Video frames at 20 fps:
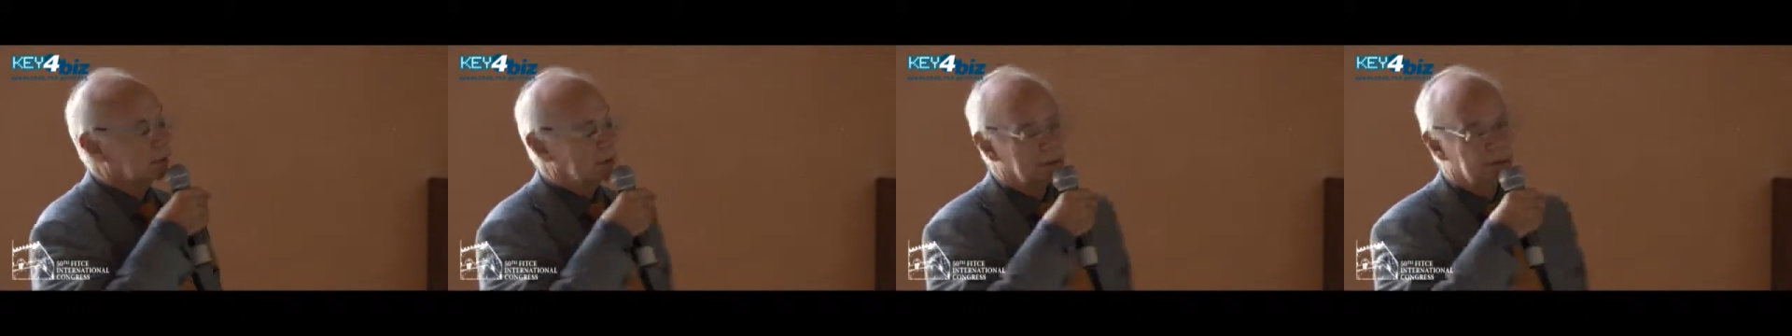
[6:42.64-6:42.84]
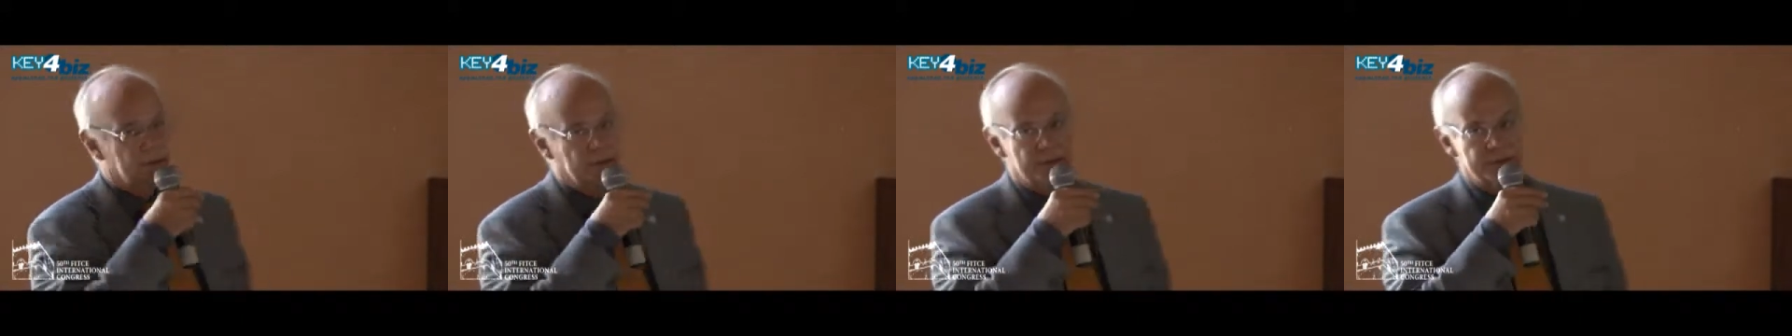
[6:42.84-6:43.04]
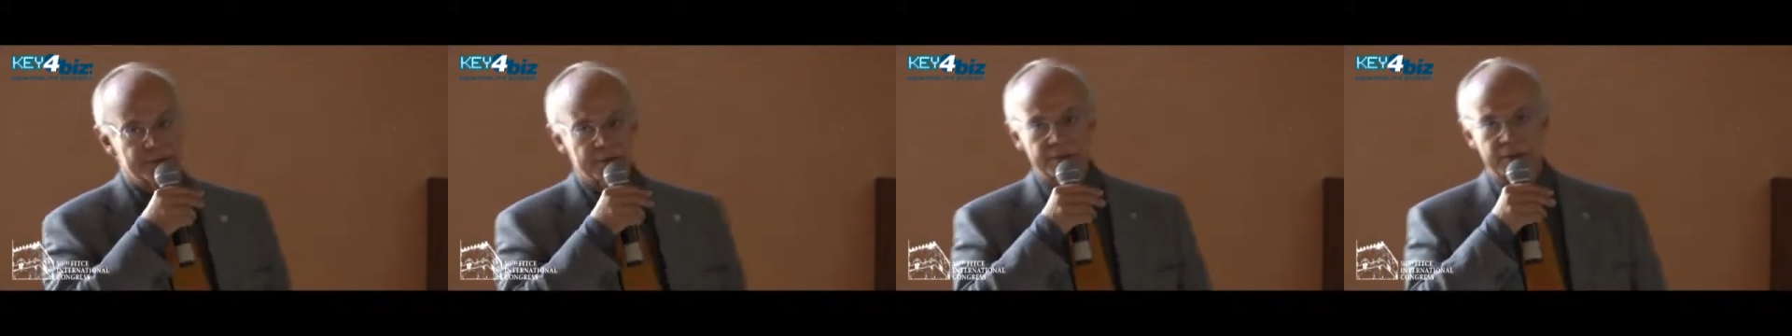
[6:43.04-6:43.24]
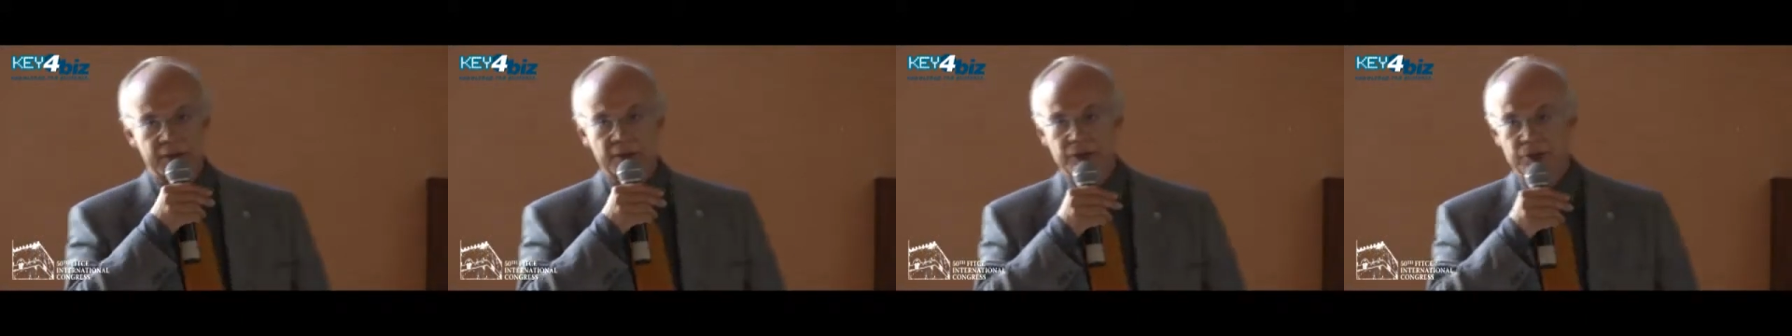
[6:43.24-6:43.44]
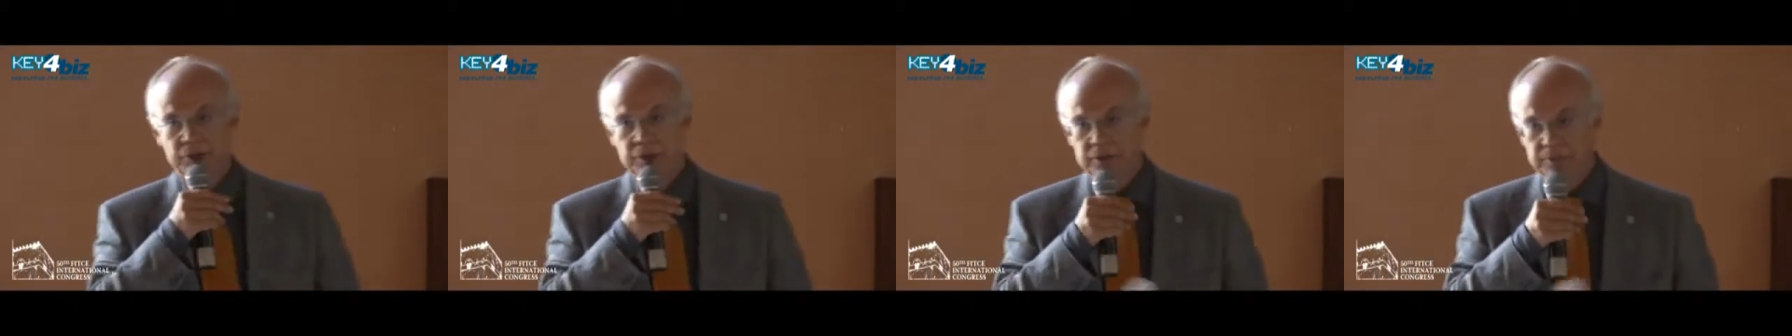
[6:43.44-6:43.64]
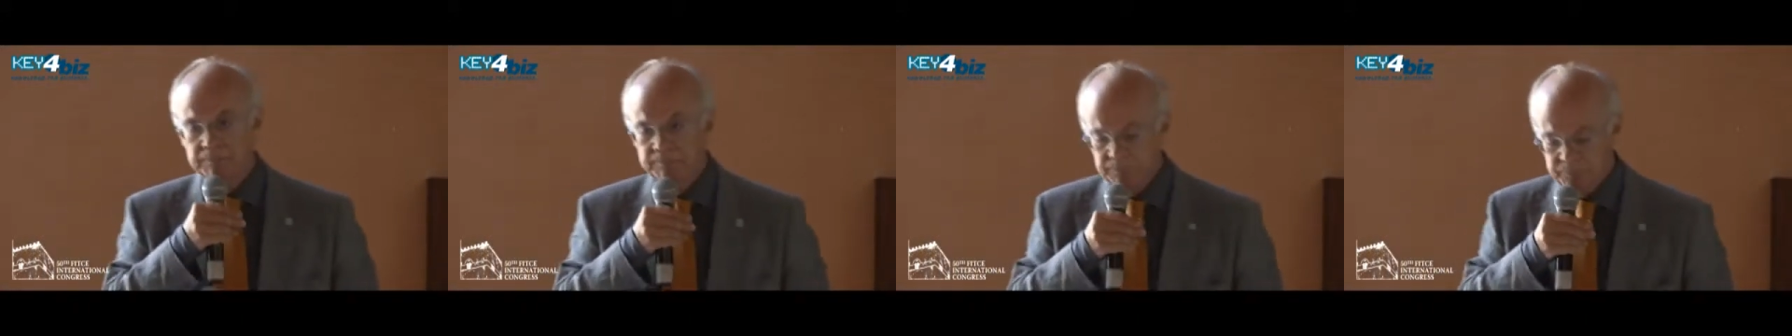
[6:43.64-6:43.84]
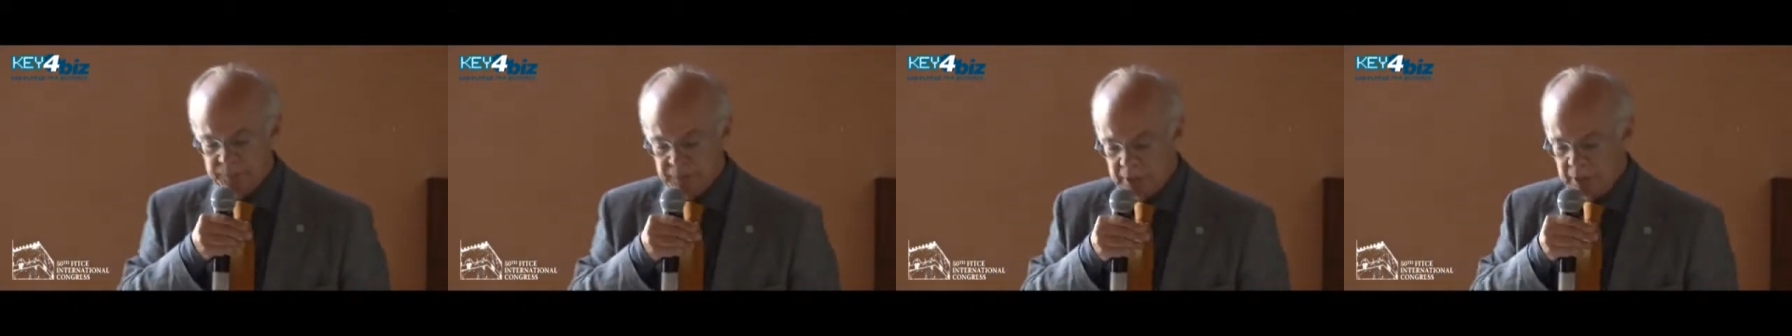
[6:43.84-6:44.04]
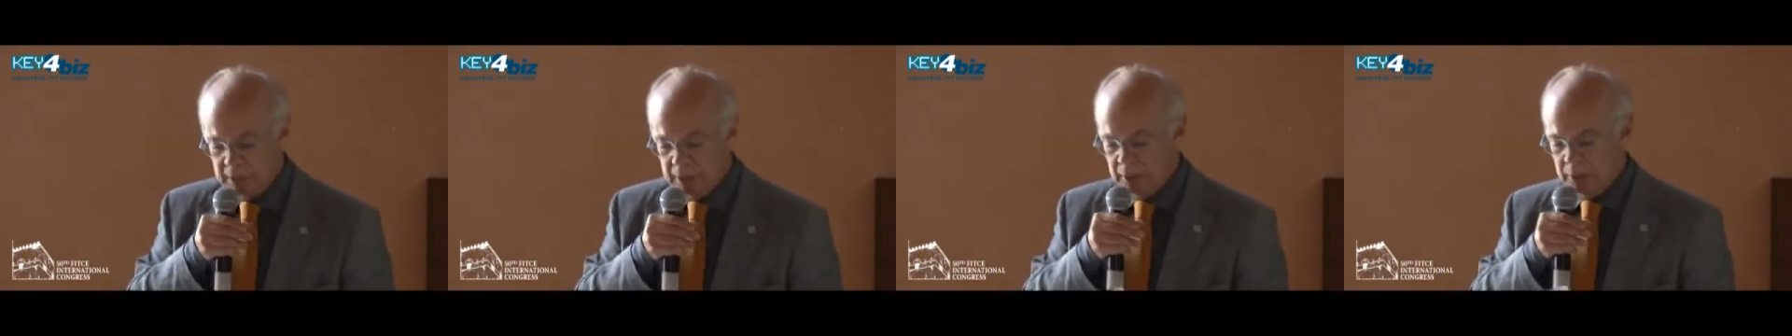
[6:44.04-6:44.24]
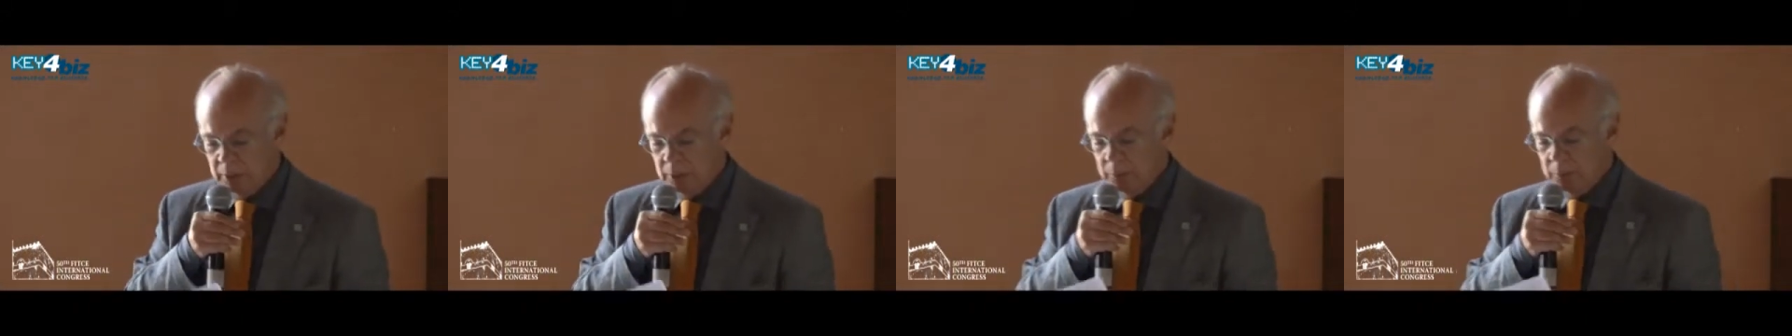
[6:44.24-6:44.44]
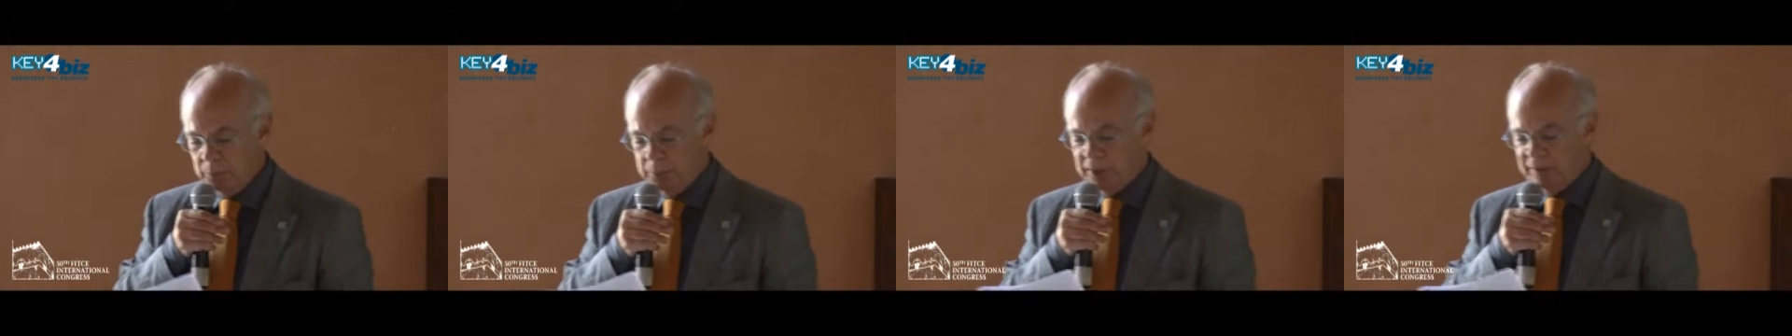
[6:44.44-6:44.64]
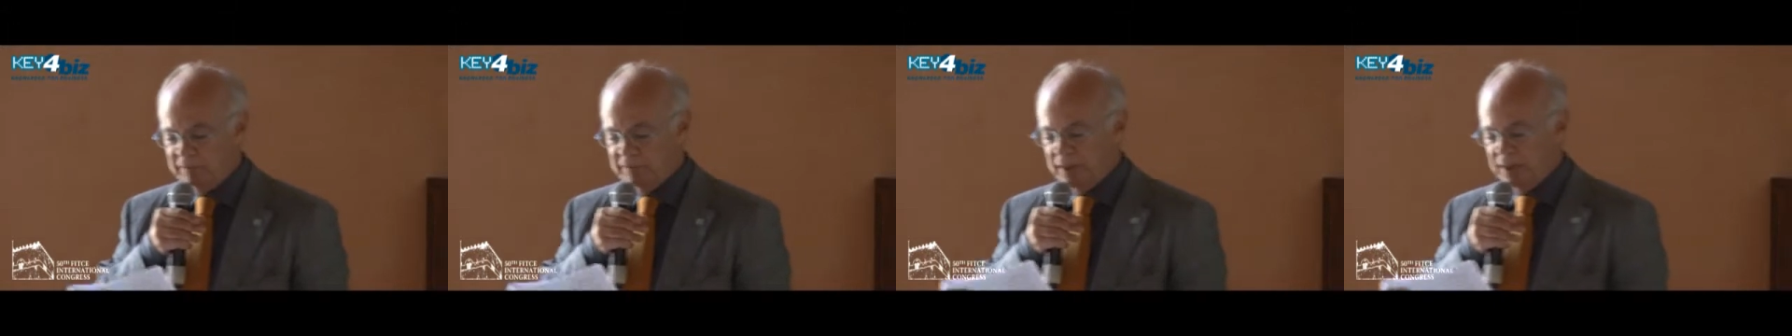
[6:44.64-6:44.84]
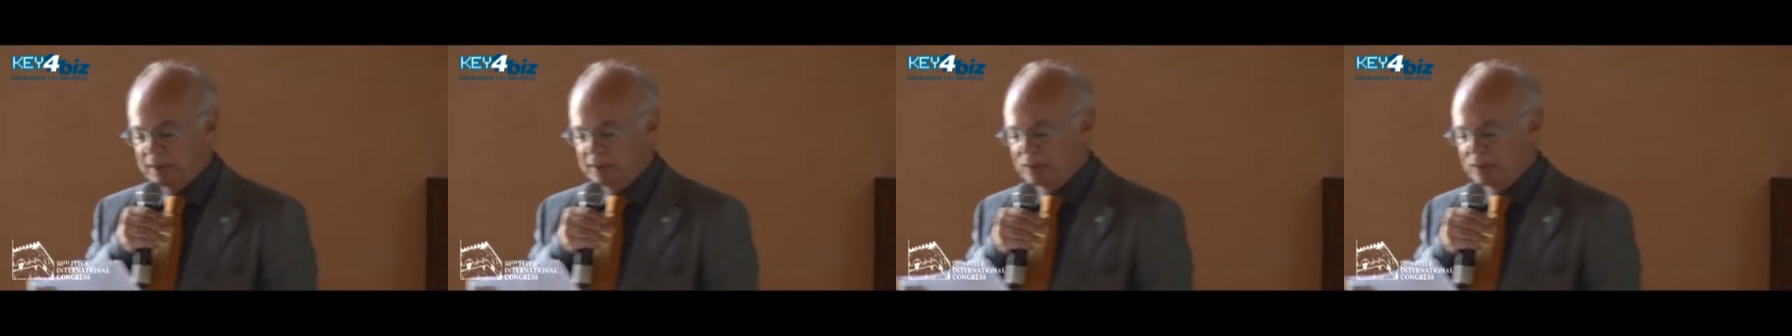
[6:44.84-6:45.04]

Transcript: in this session, we have an